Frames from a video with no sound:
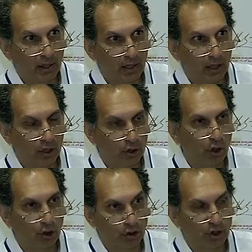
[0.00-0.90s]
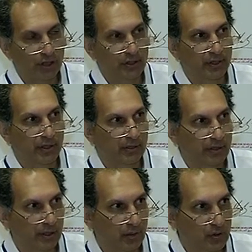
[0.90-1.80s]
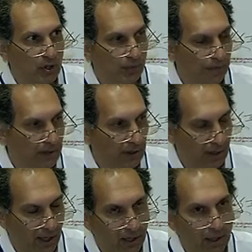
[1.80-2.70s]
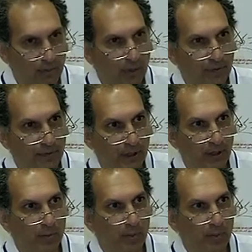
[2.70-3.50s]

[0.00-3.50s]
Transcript: uh, not just in terms of uh, income poverty,